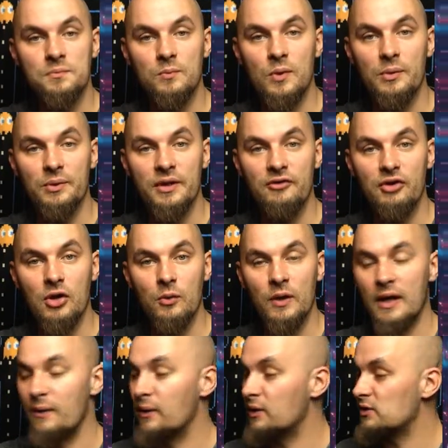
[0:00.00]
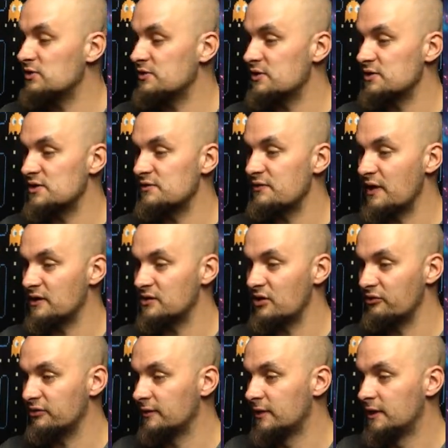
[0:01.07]
we will never know what that one costs because he's fucked
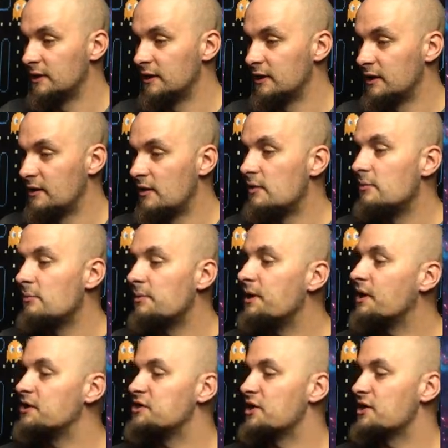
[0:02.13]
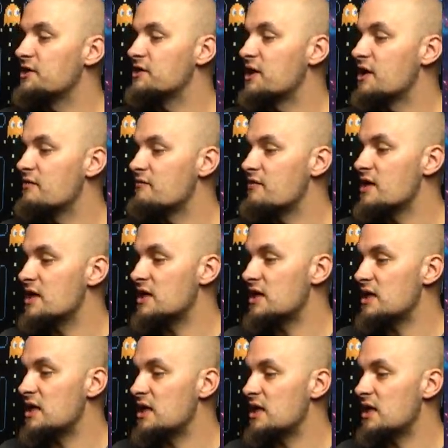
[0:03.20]
off. But I'll show you something really
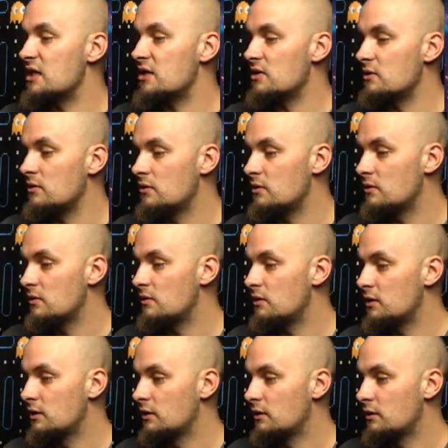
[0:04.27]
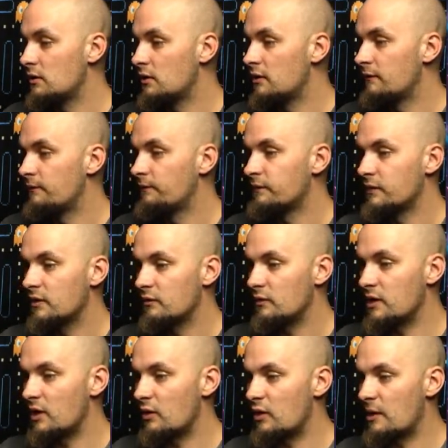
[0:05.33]
key. We
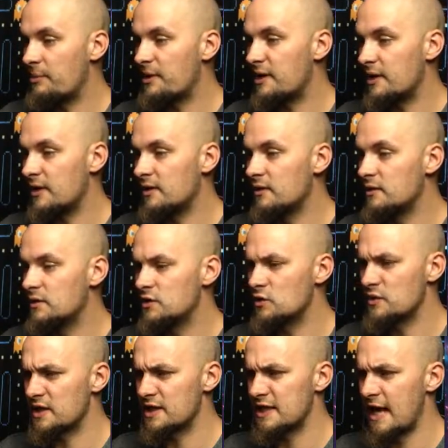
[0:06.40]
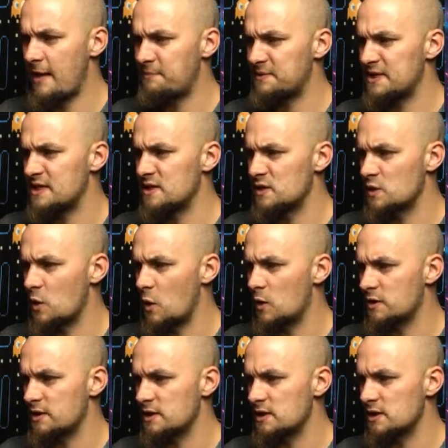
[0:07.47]
go up here to the captain's
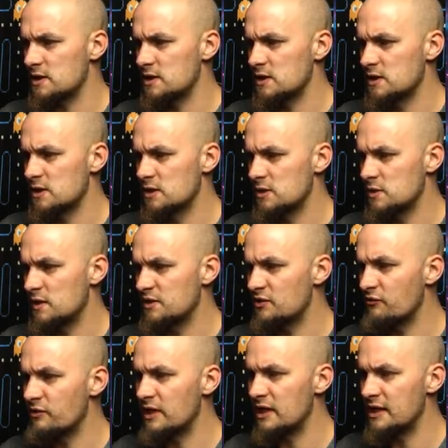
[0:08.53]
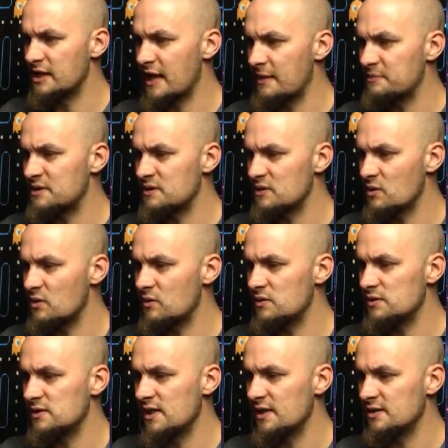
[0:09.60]
quarters. Well, it's not really the captain's
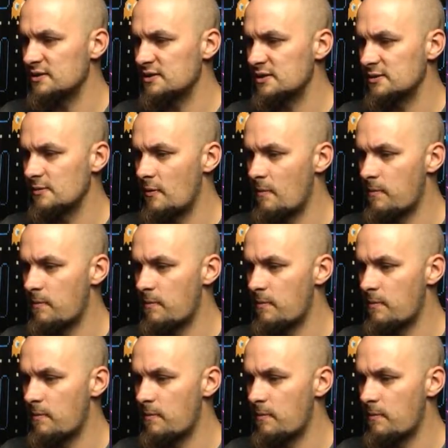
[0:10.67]
quarters. It's